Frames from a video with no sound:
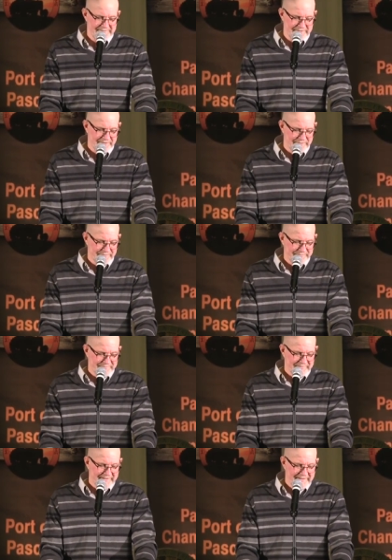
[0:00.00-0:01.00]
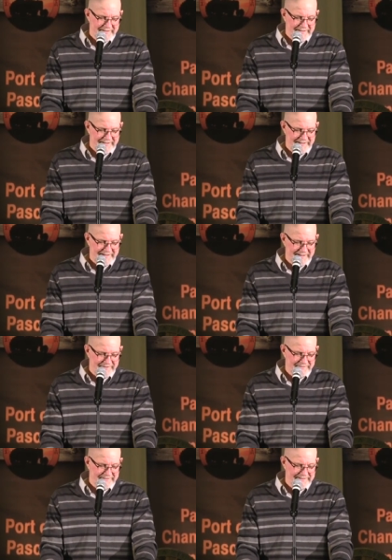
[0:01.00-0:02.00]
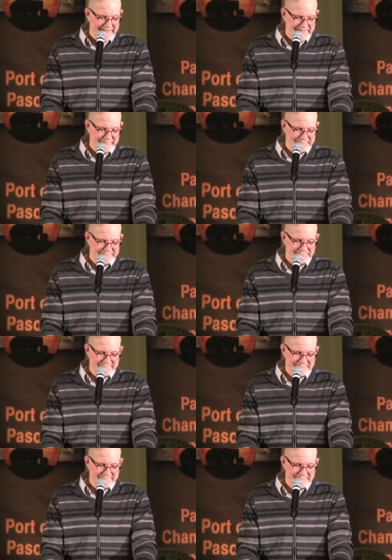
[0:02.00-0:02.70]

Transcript: So, anyhow, um,